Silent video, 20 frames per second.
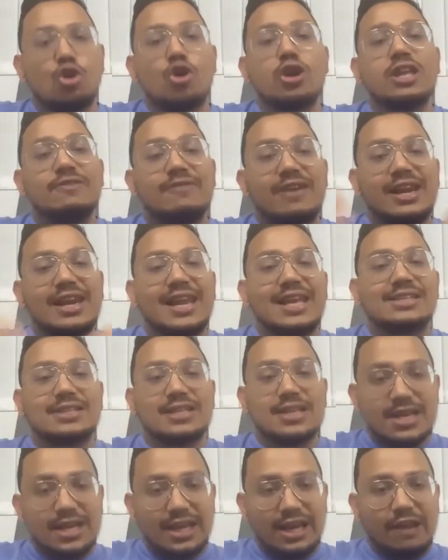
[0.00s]
or even
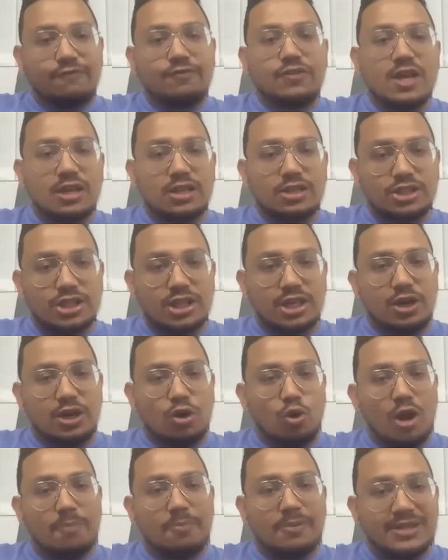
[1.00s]
less if the
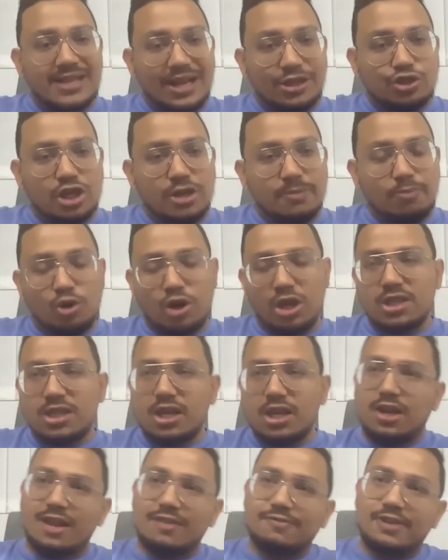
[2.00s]
rollup is actually putting
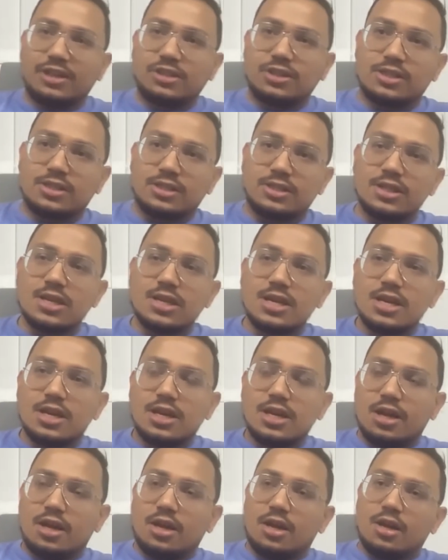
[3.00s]
the transactions,
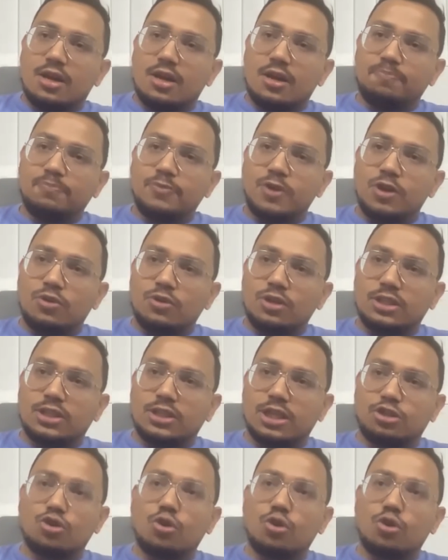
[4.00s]
this thing.